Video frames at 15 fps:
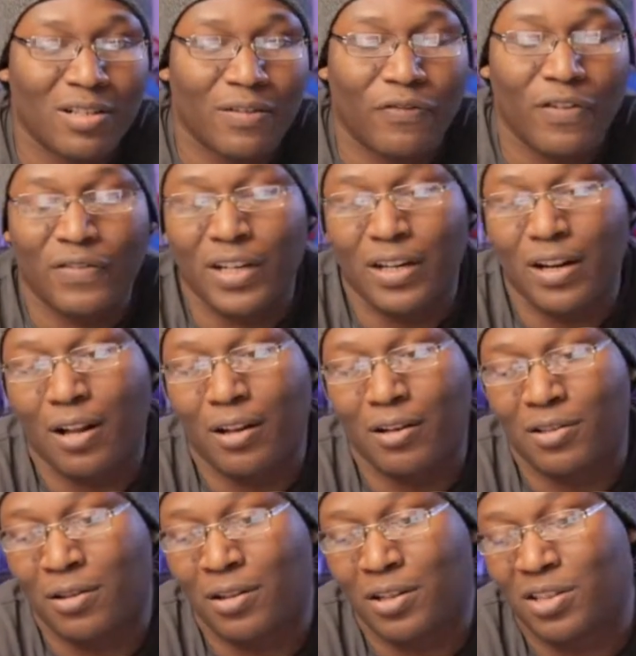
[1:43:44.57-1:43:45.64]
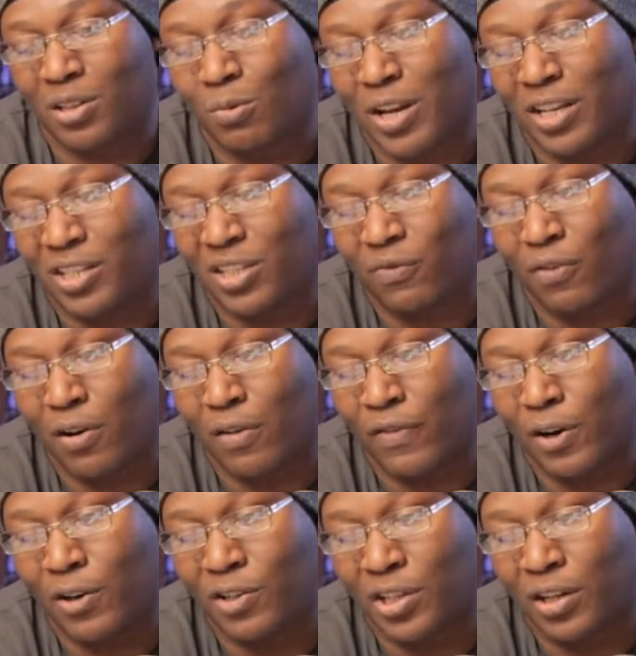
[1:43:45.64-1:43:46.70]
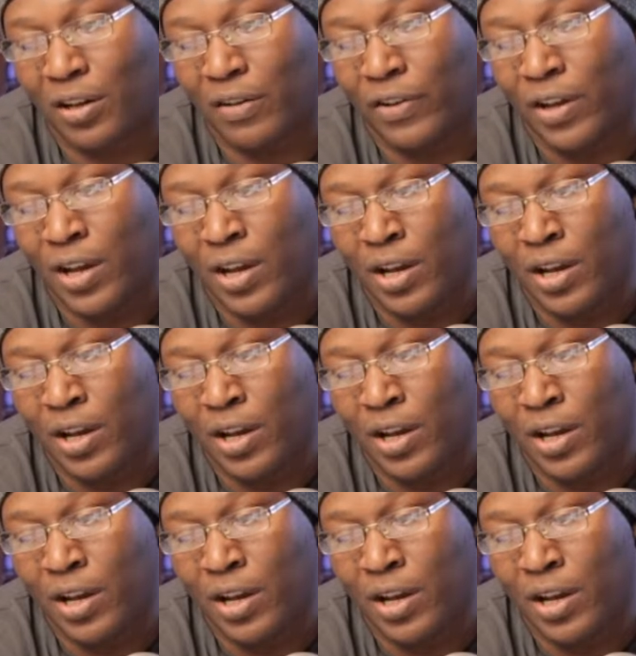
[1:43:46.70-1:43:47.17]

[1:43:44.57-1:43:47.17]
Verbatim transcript: $50 on the switch for a version of